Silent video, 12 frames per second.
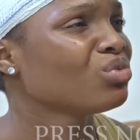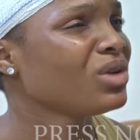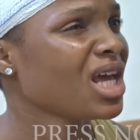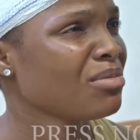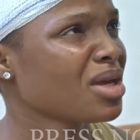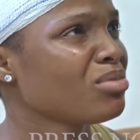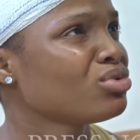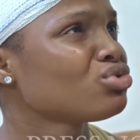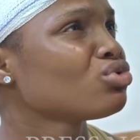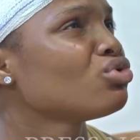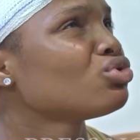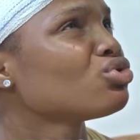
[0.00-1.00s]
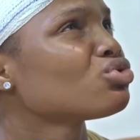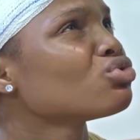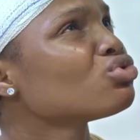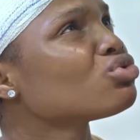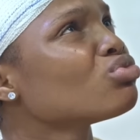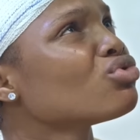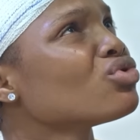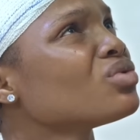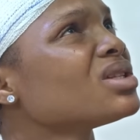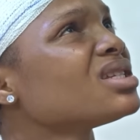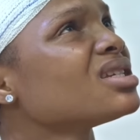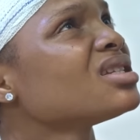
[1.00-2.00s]
Will I be able to go to school tomorrow
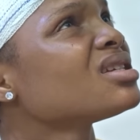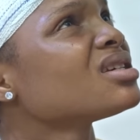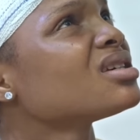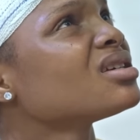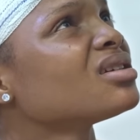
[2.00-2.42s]
with it?